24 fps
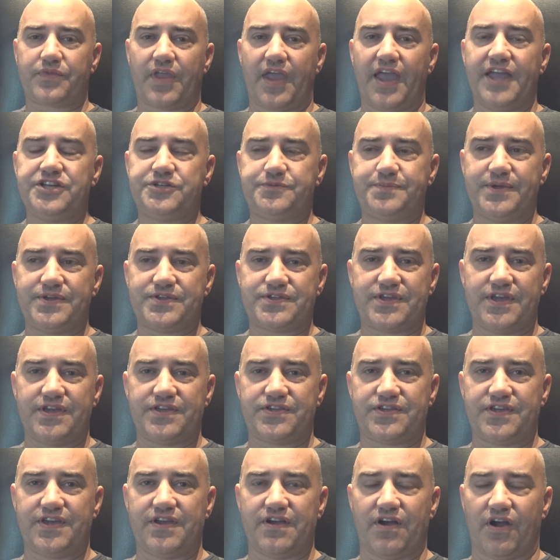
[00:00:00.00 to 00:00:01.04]

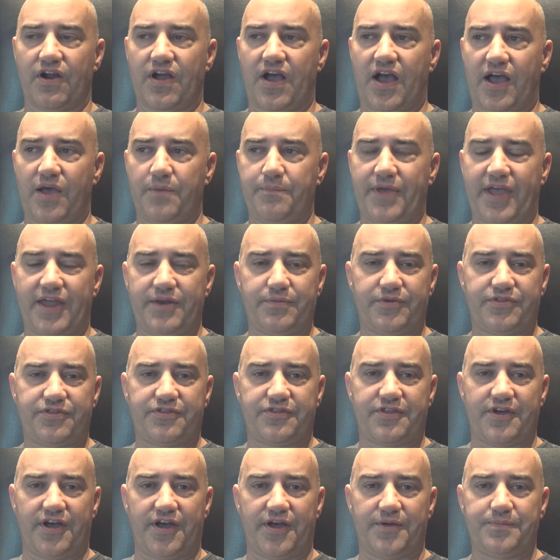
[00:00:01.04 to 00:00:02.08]
HBCC, our high bandwidth
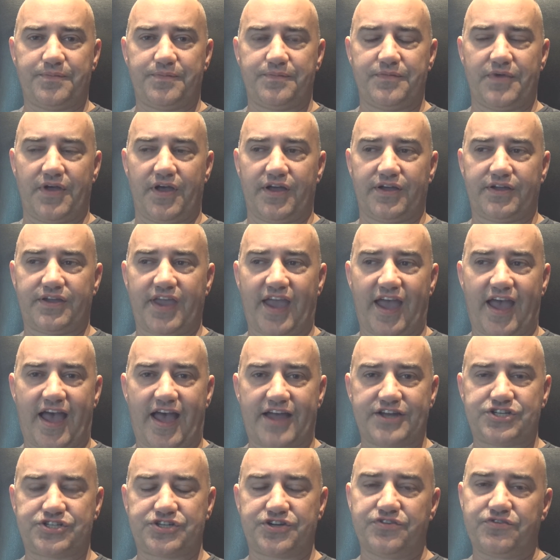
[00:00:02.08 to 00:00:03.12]
uh, uh
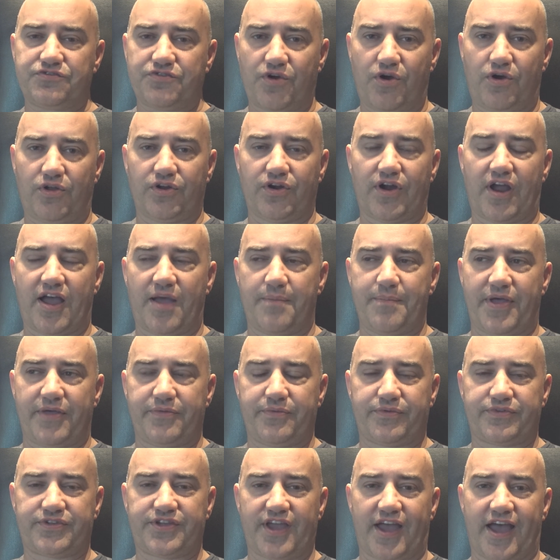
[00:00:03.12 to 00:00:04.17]
cache controller, high
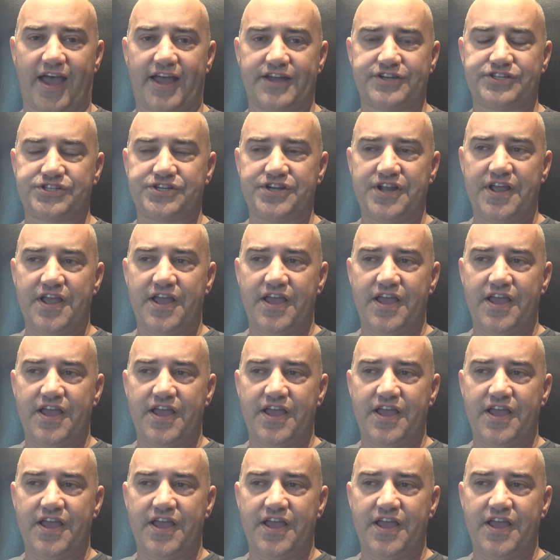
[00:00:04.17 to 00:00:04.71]
bandwidth cache,